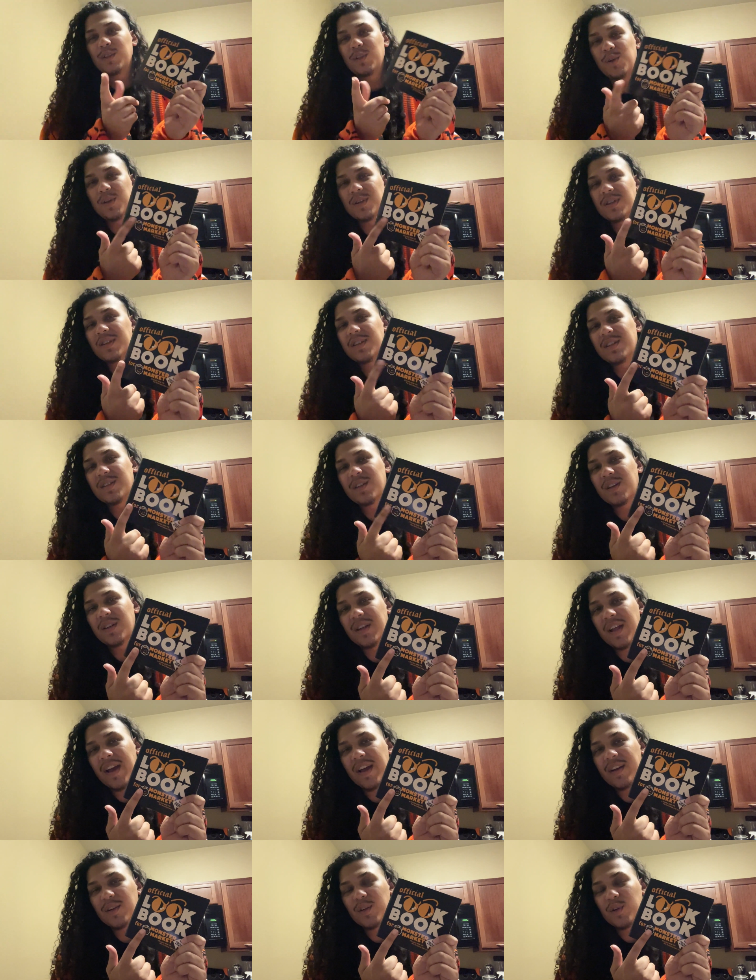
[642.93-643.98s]
So you can see this
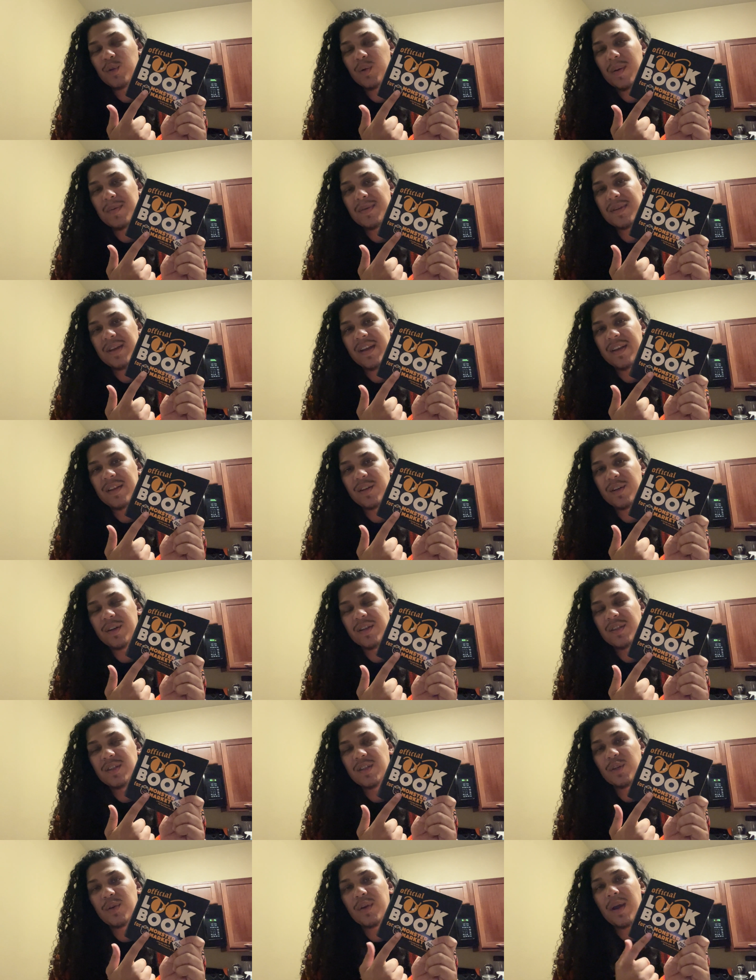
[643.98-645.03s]
online on their website and their
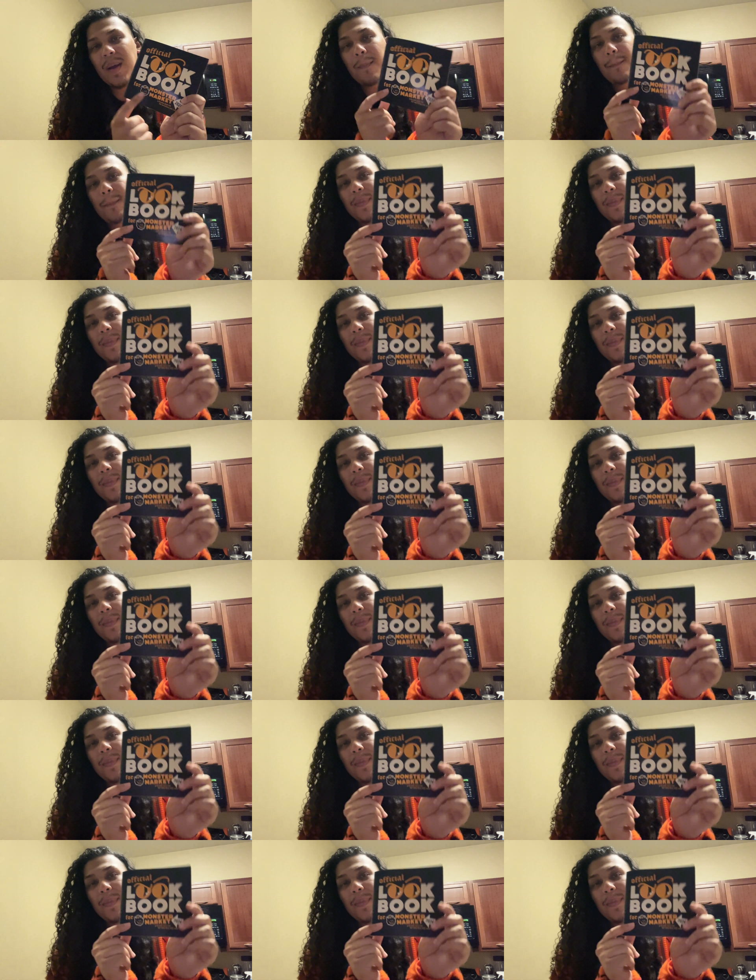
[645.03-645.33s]
Instagram,